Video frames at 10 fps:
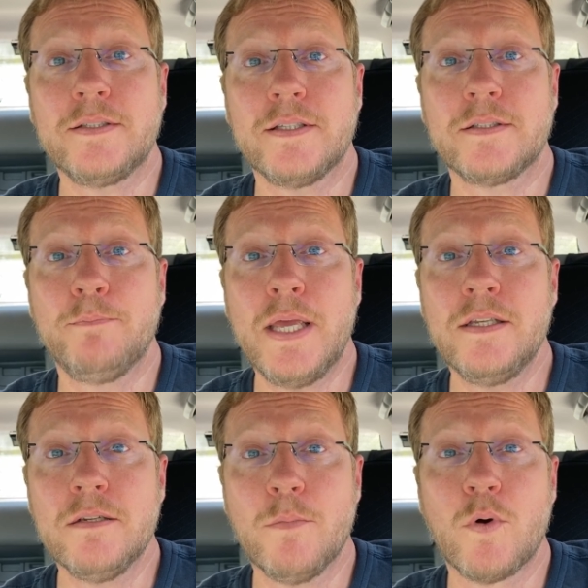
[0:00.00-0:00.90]
it's been
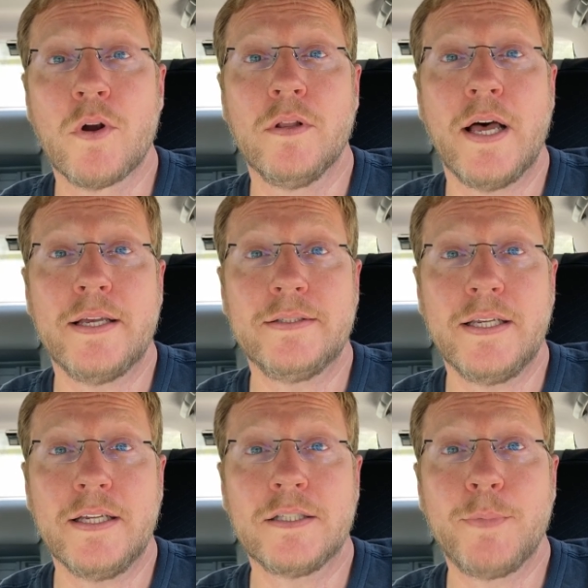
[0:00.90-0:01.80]

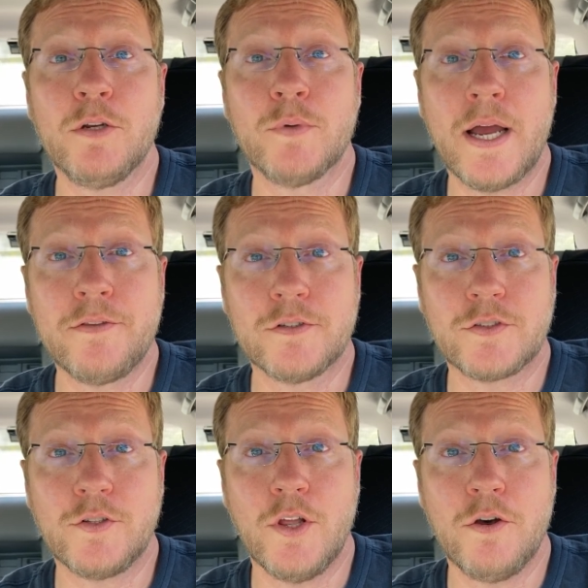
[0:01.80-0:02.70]
demoralizing. It's been rather
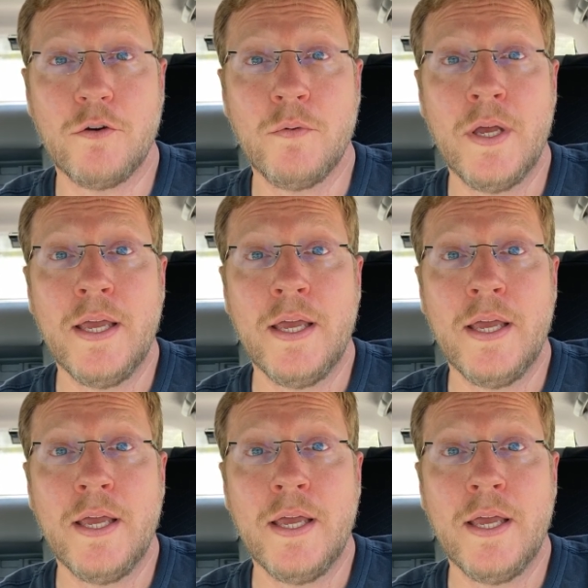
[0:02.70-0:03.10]
slow.